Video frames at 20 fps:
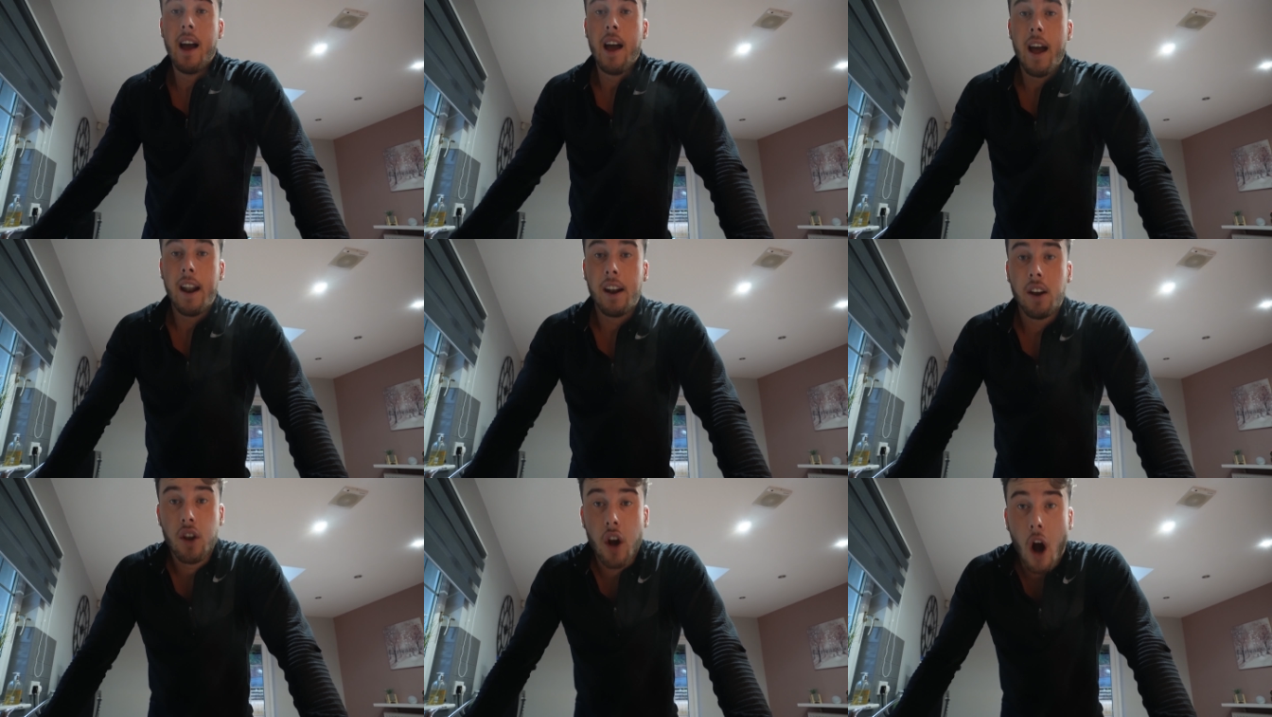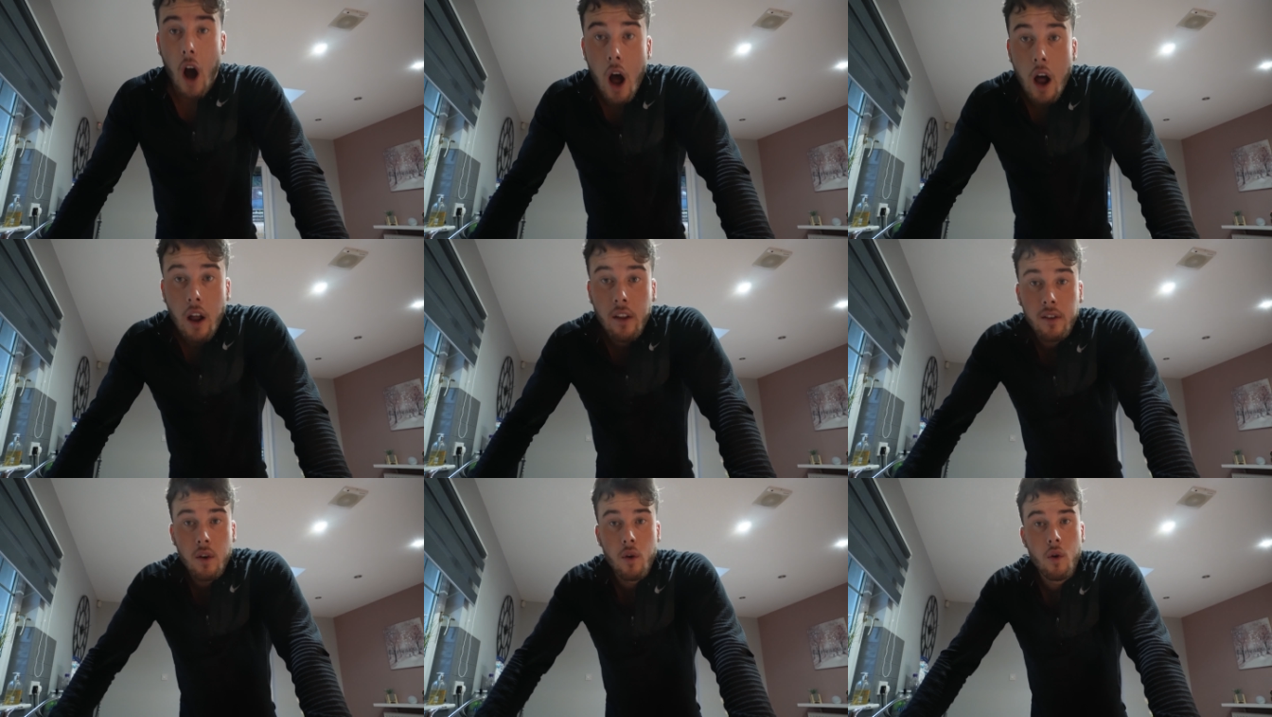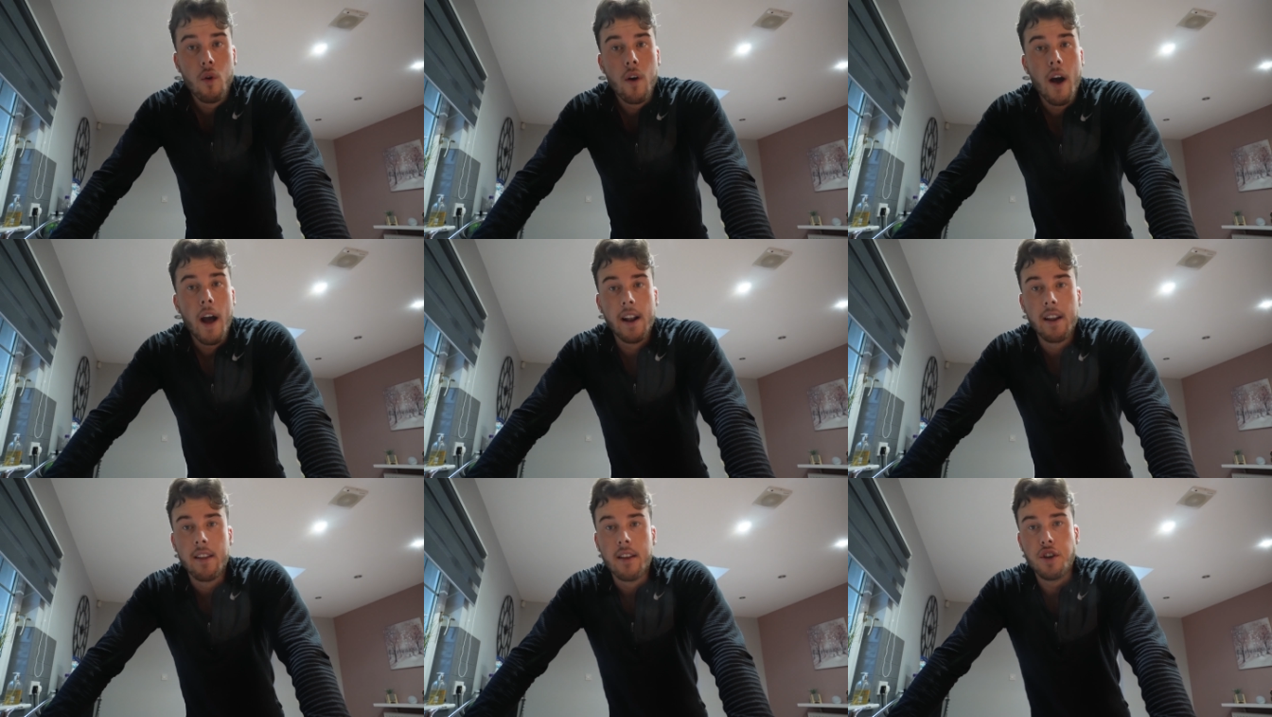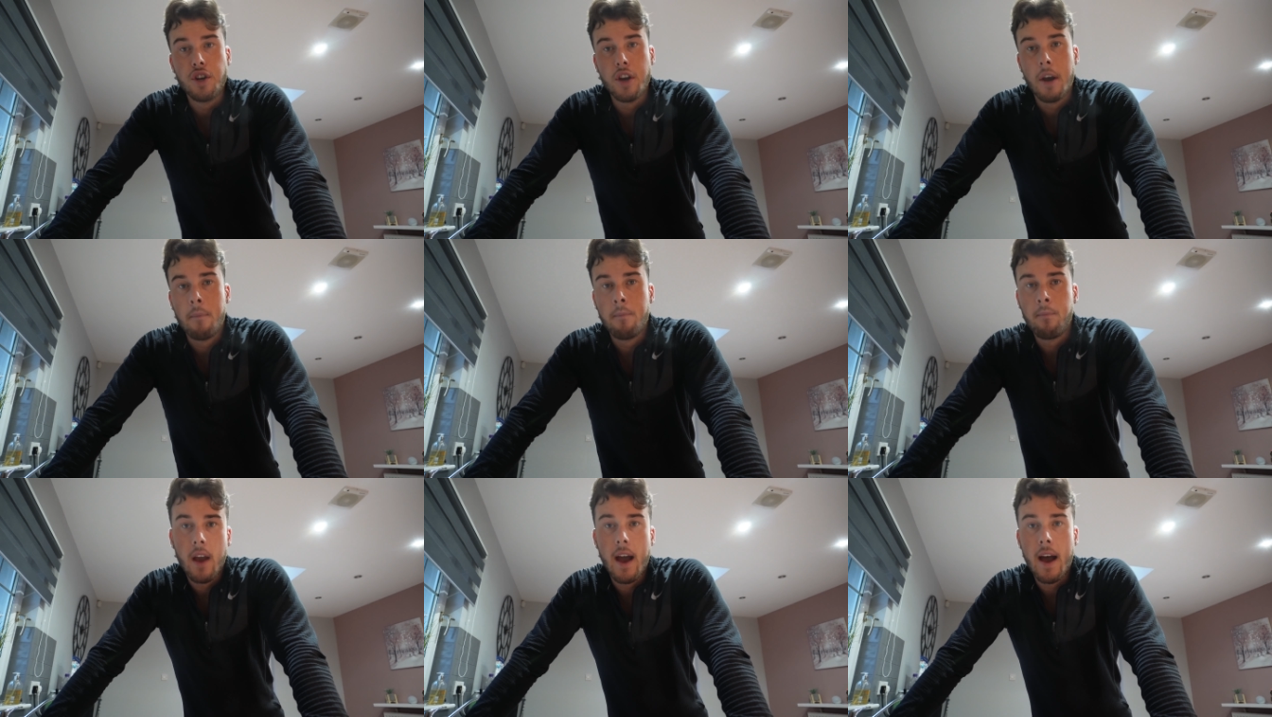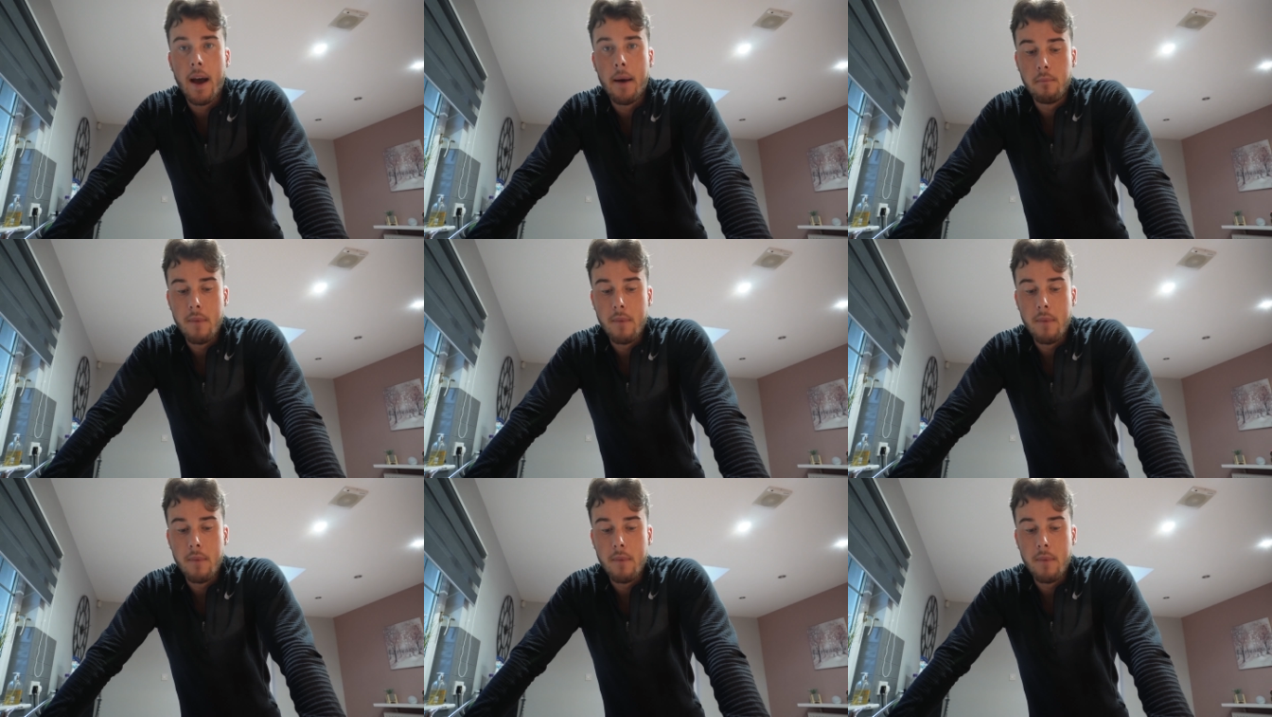and cardio into the gym and uh,